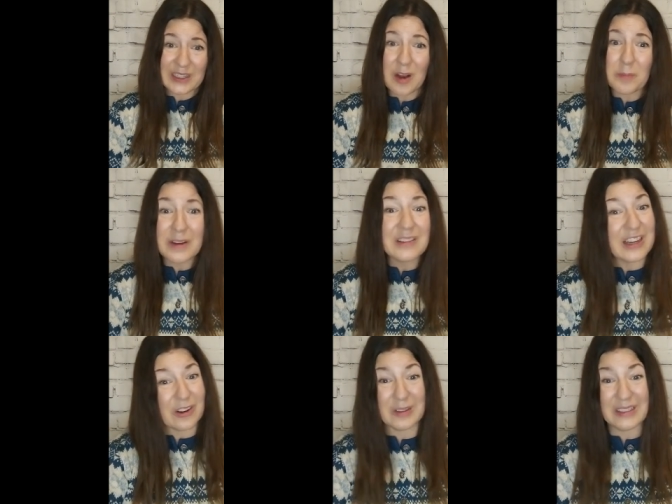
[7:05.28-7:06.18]
right now,
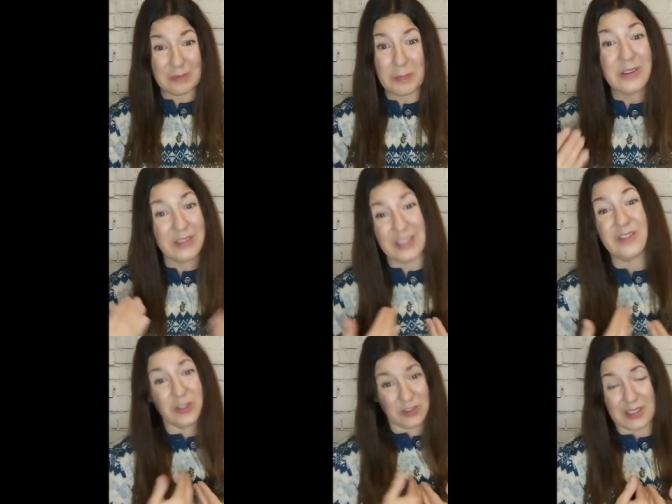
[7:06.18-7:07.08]
barely our, barely
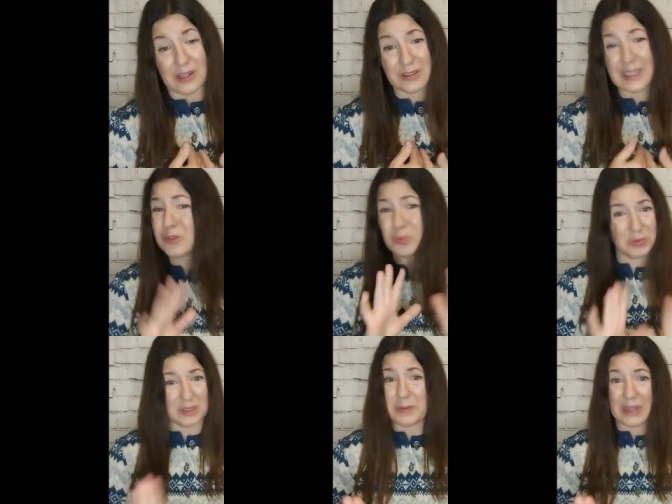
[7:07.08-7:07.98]
even ourselves. That's
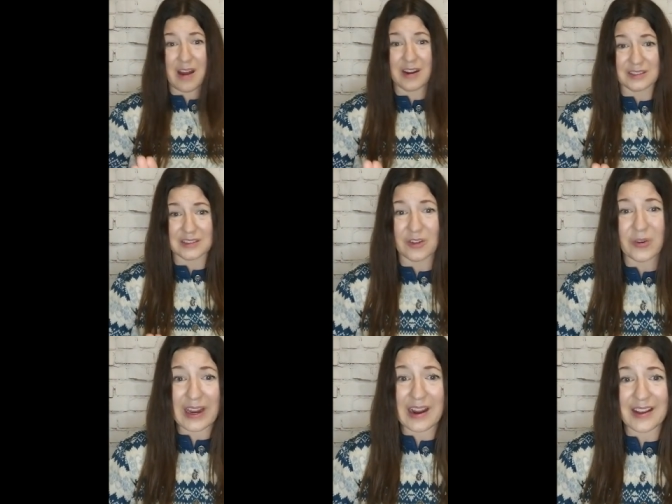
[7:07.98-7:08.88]
really being honest there,
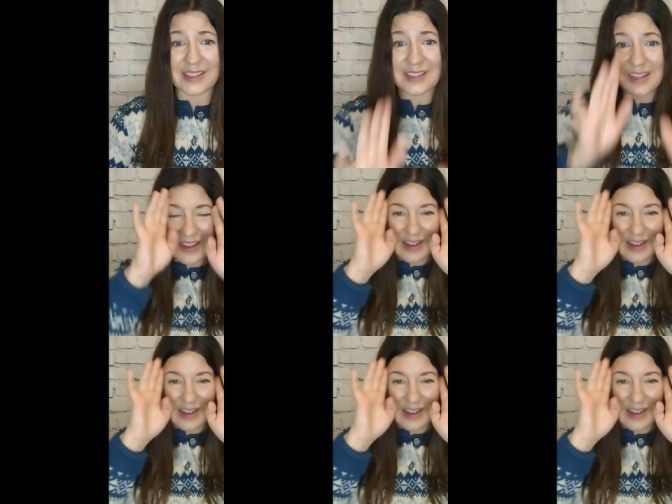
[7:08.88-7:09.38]
okay guys?